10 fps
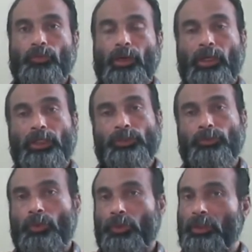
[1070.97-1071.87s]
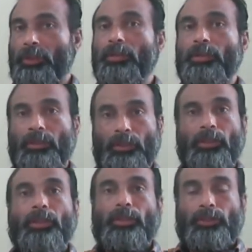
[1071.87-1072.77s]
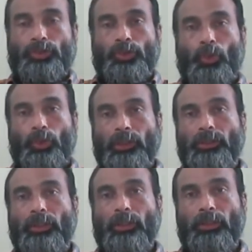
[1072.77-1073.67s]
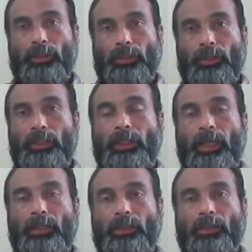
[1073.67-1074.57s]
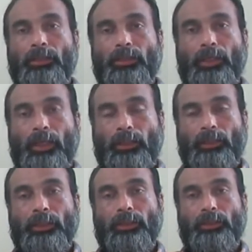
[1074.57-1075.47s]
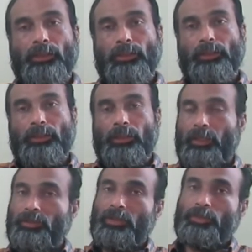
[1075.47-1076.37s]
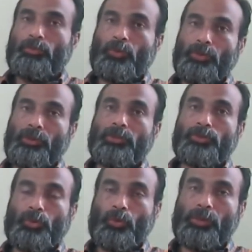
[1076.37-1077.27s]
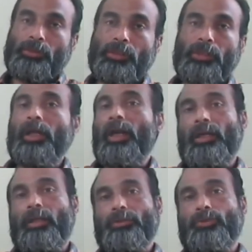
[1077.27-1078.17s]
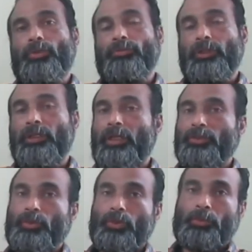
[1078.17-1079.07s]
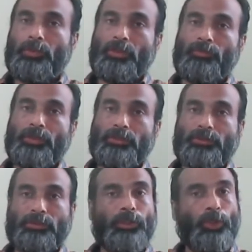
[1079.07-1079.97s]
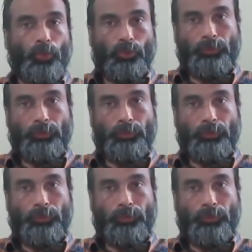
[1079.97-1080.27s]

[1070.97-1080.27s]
One is for the storing the data, and the next is for the storing the address of the next or previous node.